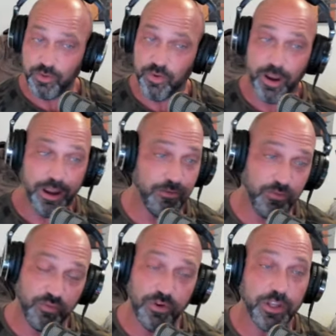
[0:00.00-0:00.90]
I
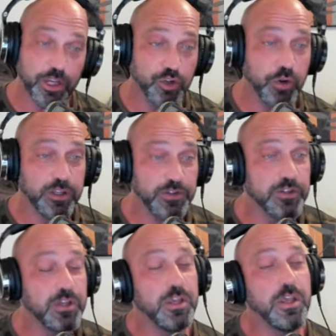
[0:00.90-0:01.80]
really enjoyed this.
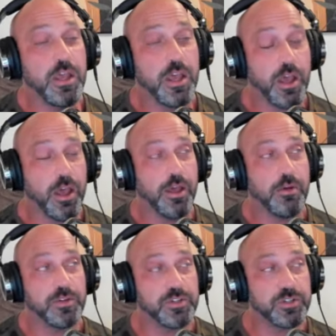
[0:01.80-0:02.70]

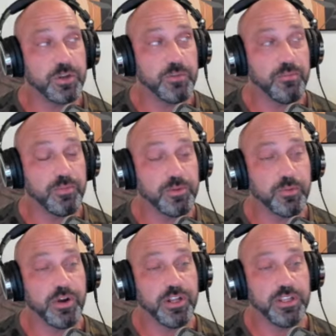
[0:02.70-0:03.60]
Some
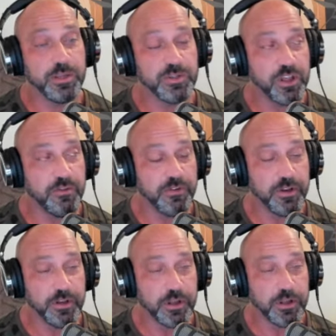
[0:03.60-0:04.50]
pretty deep stuff
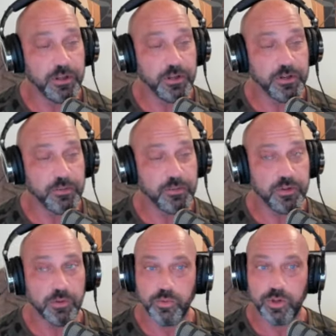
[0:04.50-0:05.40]
and
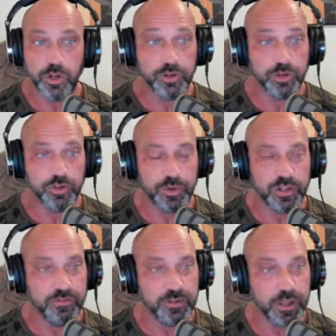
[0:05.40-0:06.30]
we touched on so many
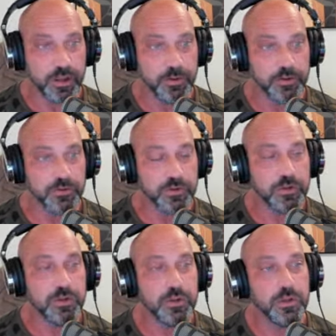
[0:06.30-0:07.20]
different topics.
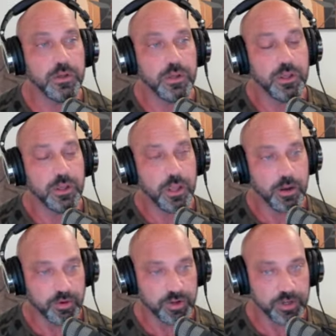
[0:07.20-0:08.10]
I
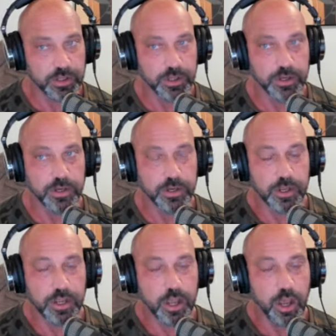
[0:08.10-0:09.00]
appreciate that.
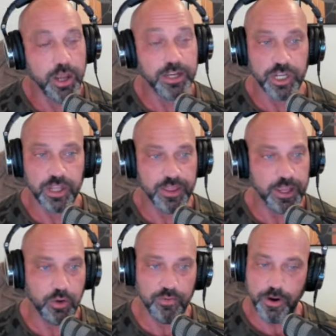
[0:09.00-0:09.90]
And Jin, thank
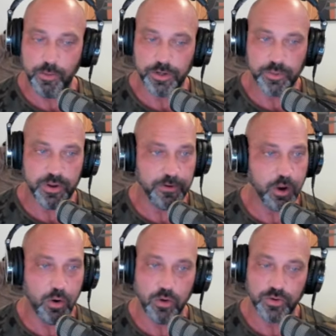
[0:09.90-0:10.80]
you very much, man, for
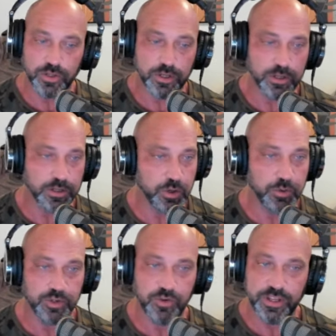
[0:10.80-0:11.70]
co-hosting. It's
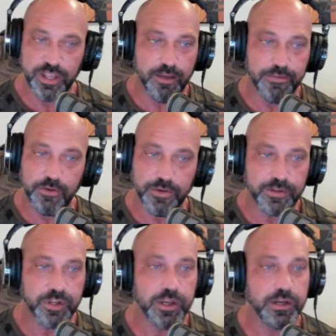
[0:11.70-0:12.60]
always great to have your
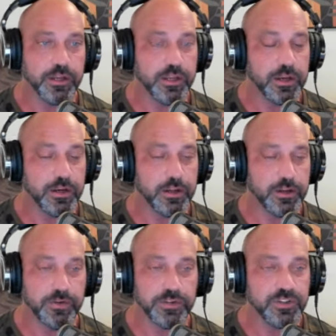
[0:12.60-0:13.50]
insight. Again,
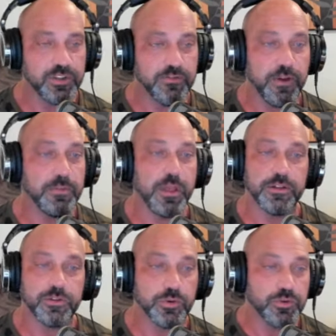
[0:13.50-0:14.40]
you're into stuff I'm
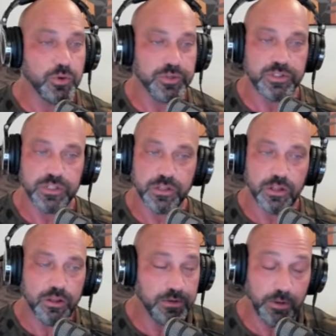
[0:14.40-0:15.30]
not, so it's always
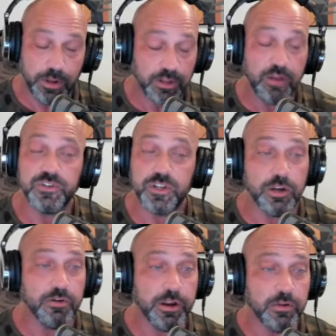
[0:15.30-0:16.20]
love. You know, I love seeing
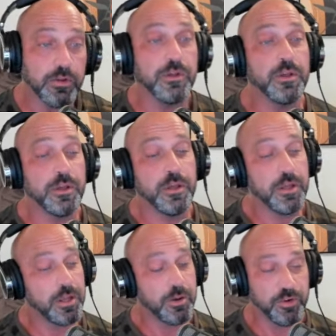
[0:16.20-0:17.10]
your angle.
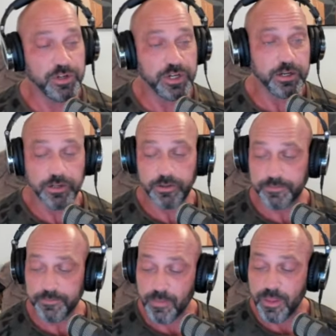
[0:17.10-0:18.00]
Appreciate it, Jin.
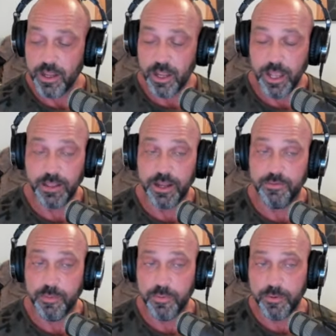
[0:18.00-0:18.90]
And
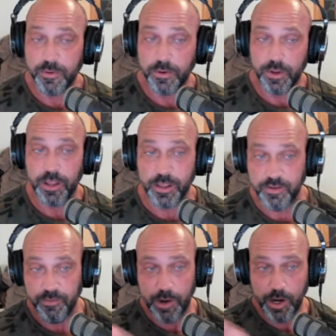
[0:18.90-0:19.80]
let
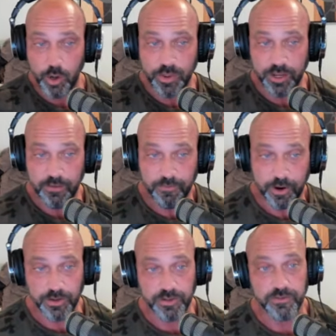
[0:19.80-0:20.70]
everybody know where they can find
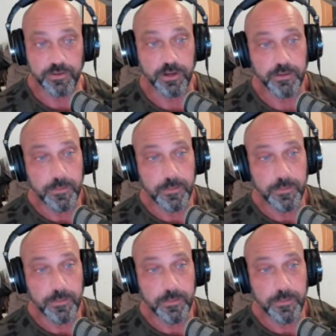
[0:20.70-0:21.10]
your stuff again.